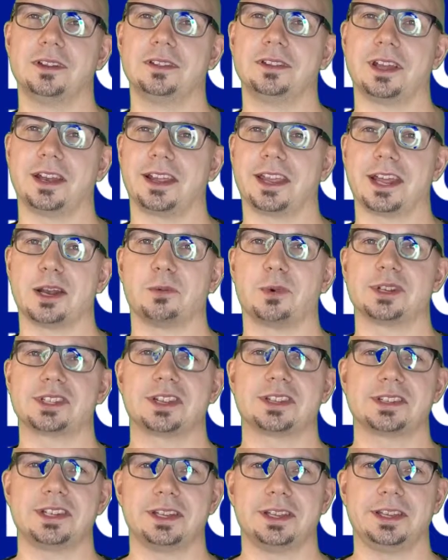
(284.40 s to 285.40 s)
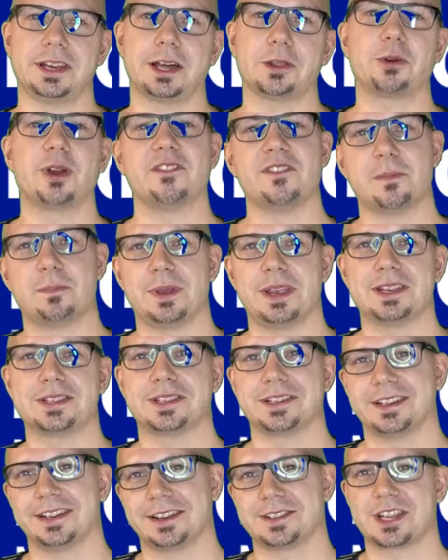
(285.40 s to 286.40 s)
then again, once I see the other
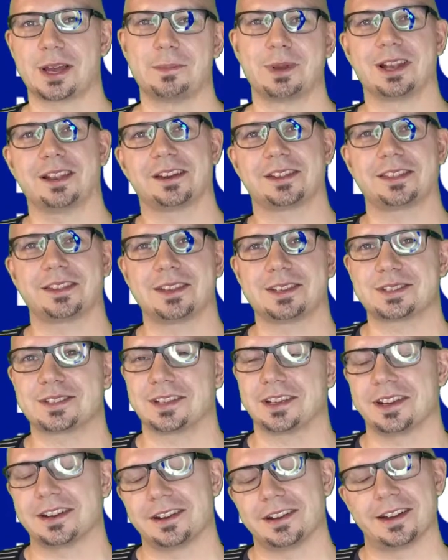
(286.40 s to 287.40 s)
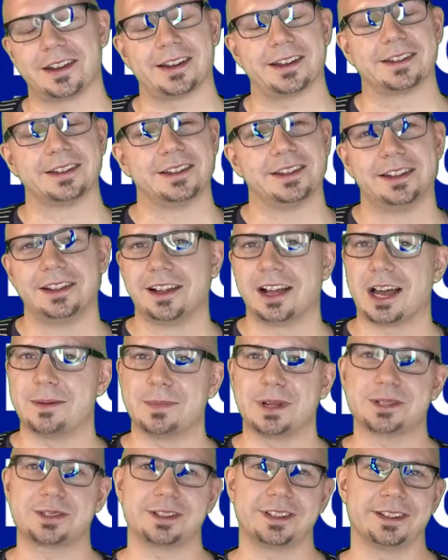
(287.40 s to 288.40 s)
MVPs in summit like this, then I'm
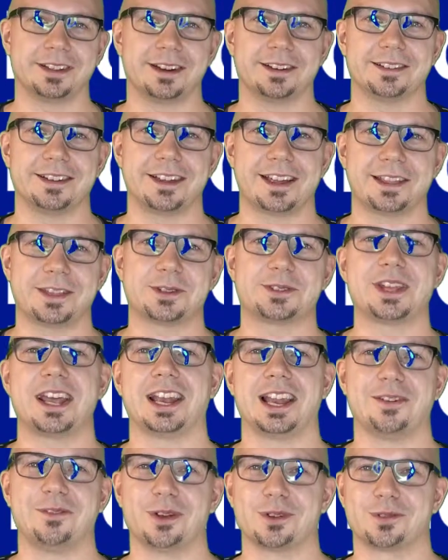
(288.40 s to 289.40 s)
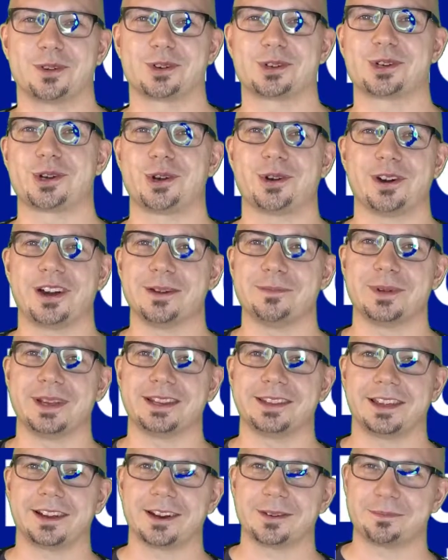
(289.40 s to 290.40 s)
not at the 10 level for sure. I mean,
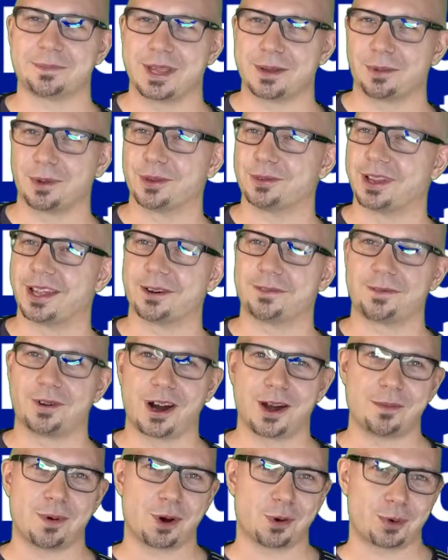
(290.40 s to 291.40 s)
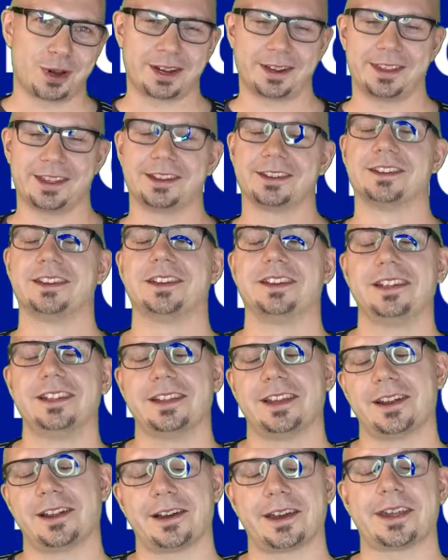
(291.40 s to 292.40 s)
there are people that are far more weird than
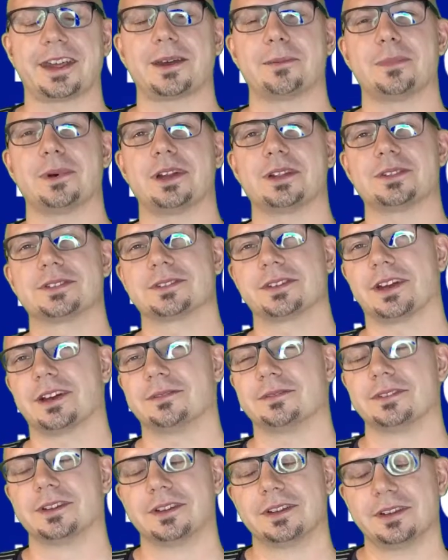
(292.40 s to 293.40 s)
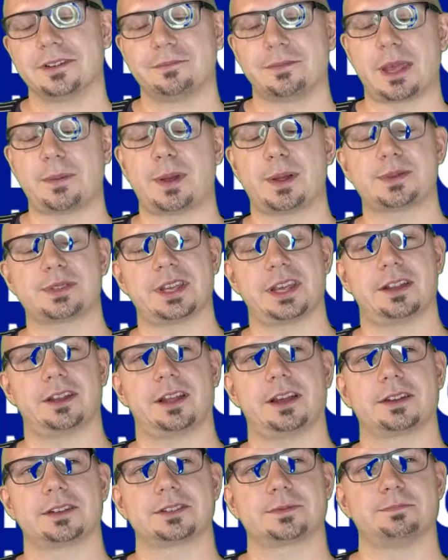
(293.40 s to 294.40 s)
I am, but maybe I'll say
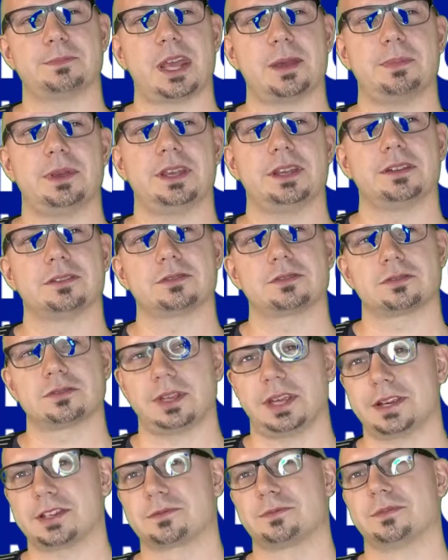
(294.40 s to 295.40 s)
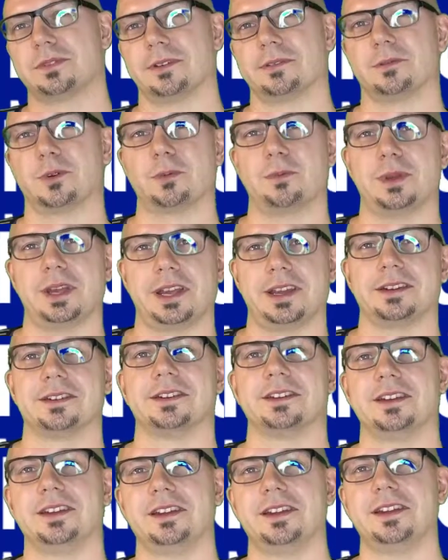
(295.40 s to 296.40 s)
like maybe 6 would be a
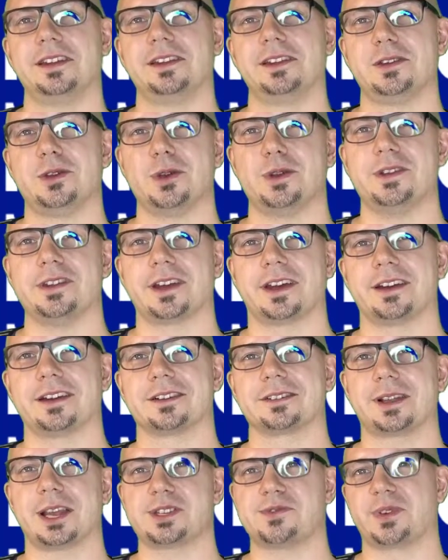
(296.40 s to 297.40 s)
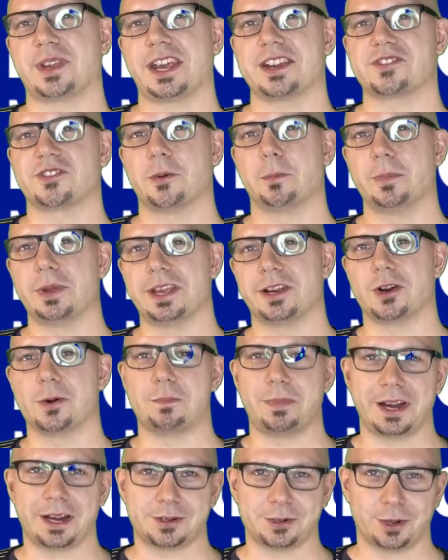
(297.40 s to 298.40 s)
good classification for me
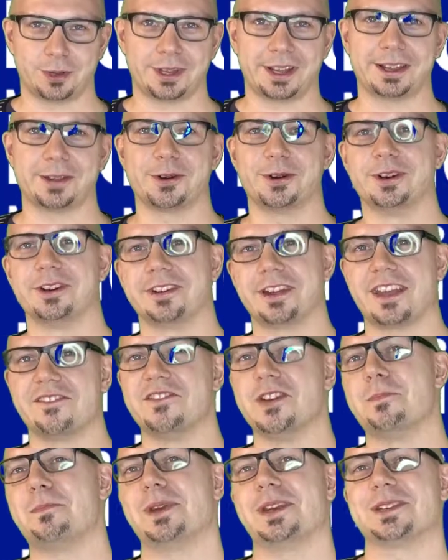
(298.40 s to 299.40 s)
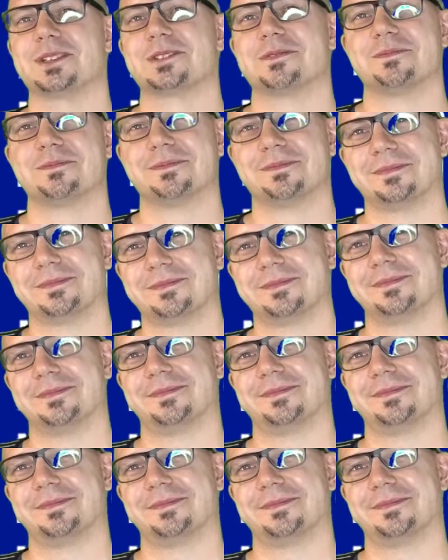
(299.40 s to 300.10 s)
compared to all the other MVPs.